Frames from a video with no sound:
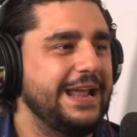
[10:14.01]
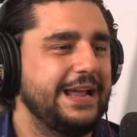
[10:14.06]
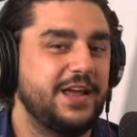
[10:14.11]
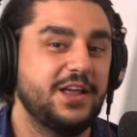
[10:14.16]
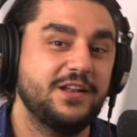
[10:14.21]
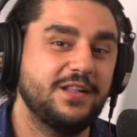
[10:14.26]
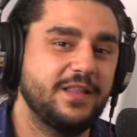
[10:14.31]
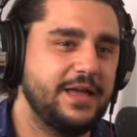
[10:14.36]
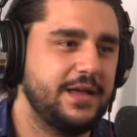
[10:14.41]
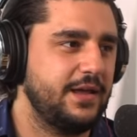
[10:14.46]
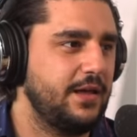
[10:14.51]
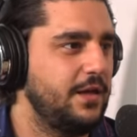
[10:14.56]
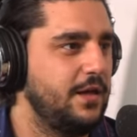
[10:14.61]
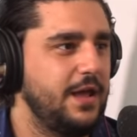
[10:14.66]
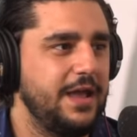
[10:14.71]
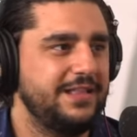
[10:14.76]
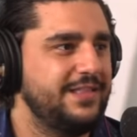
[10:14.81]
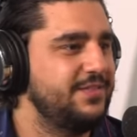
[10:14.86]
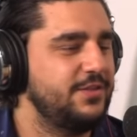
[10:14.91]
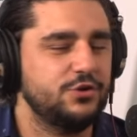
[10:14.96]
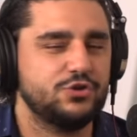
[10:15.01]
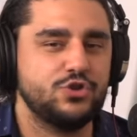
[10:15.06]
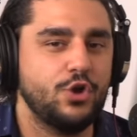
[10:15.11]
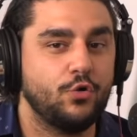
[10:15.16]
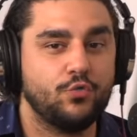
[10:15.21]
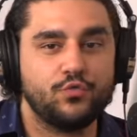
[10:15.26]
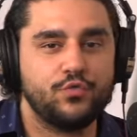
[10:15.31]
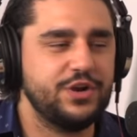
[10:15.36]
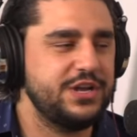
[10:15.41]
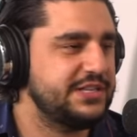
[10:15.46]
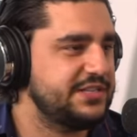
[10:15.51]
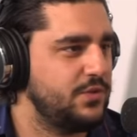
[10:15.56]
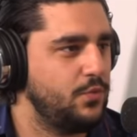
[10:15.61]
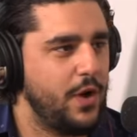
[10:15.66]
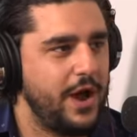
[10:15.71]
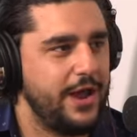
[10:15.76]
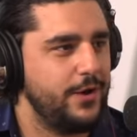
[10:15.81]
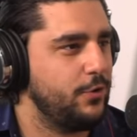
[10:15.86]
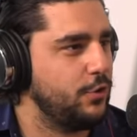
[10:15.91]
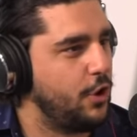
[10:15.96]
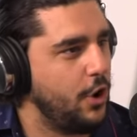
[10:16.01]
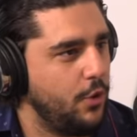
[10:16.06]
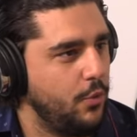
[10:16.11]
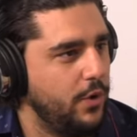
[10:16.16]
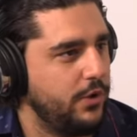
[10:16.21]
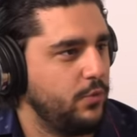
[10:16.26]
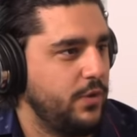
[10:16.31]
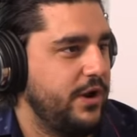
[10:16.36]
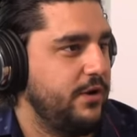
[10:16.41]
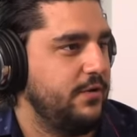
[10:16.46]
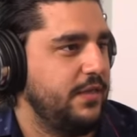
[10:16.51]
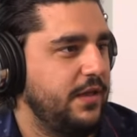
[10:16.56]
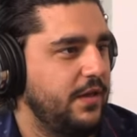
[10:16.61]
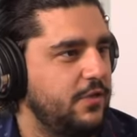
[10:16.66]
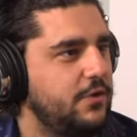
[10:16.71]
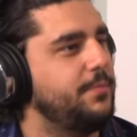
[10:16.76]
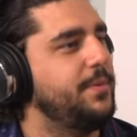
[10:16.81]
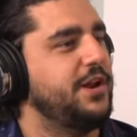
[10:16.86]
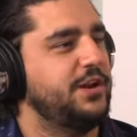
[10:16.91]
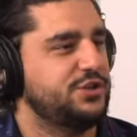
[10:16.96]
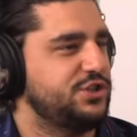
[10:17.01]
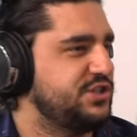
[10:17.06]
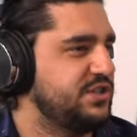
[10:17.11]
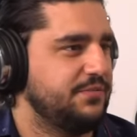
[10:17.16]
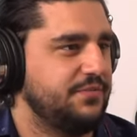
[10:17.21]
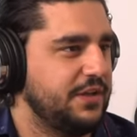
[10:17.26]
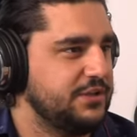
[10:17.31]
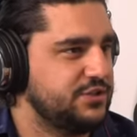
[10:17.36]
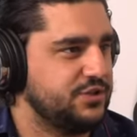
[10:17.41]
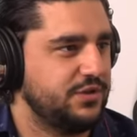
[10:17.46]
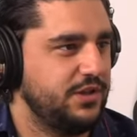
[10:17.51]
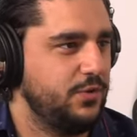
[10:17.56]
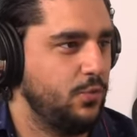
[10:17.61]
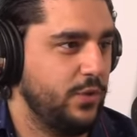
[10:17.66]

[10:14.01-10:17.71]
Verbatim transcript: it can like there's no reason why it'll go one way or the other but it just eventually